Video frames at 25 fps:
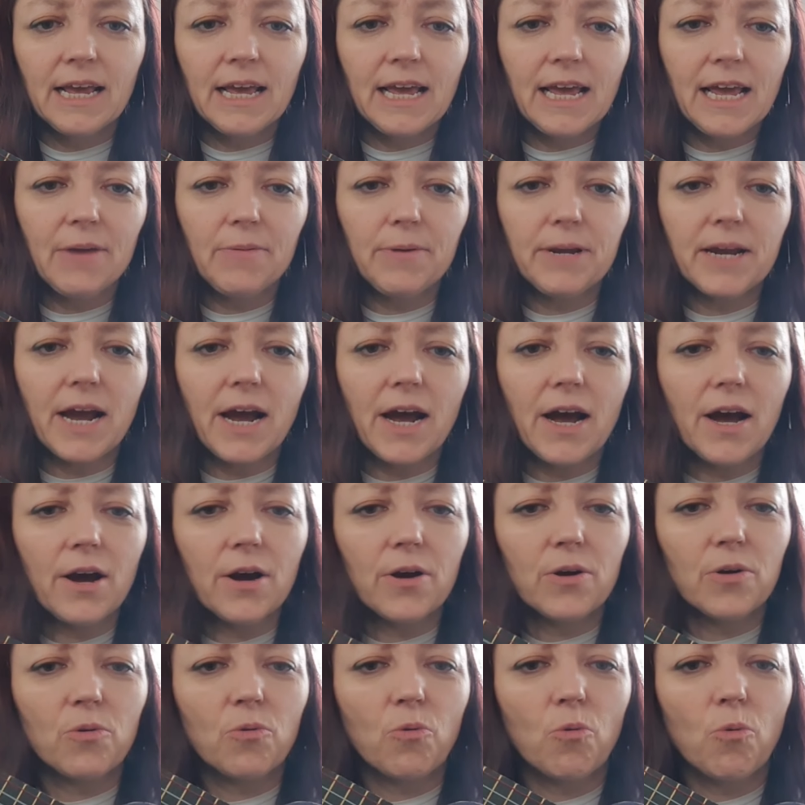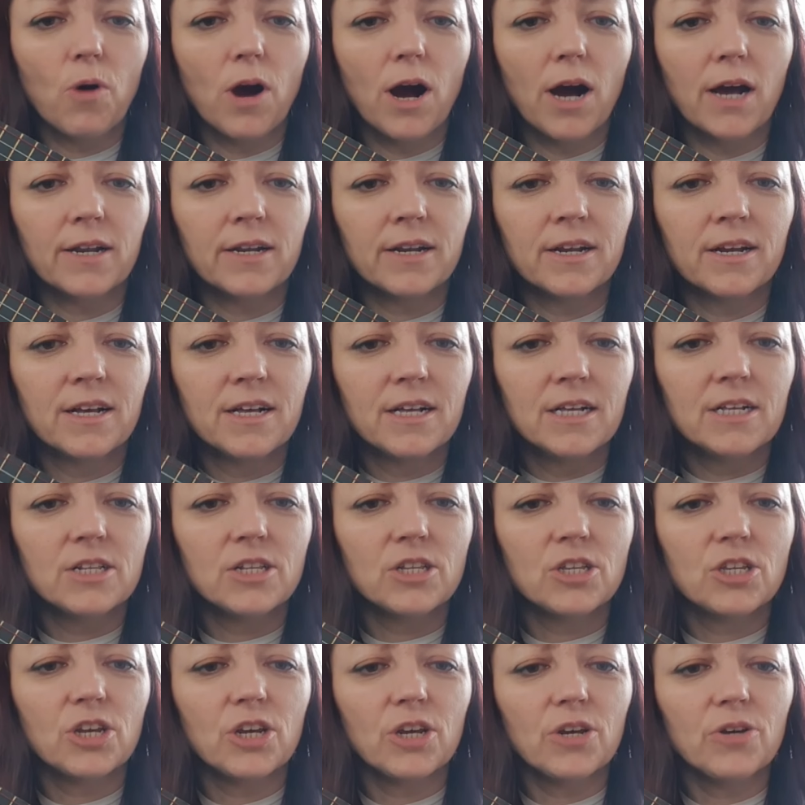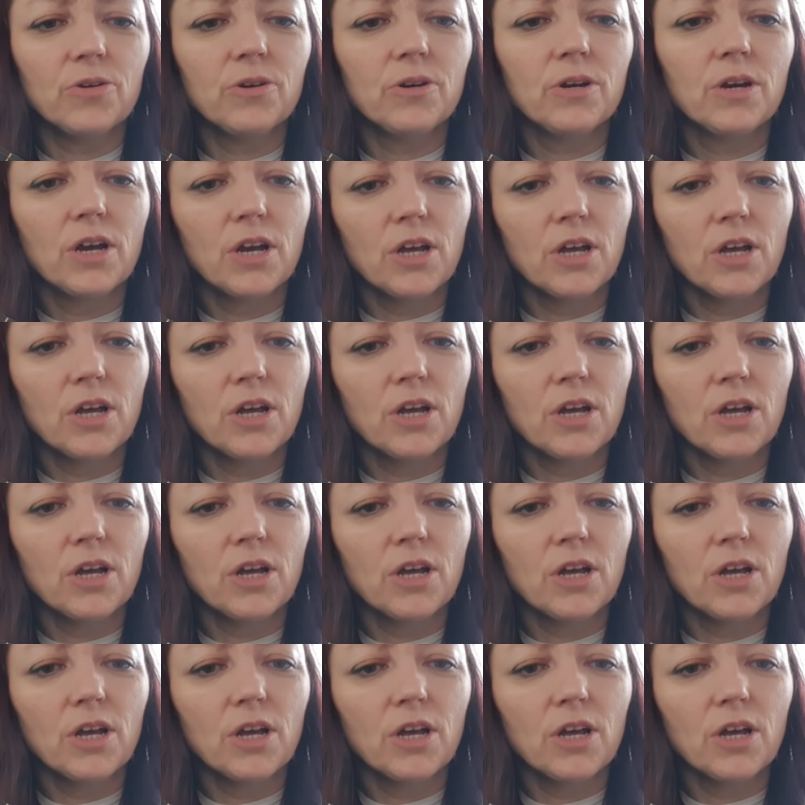Here we go. 1, 2,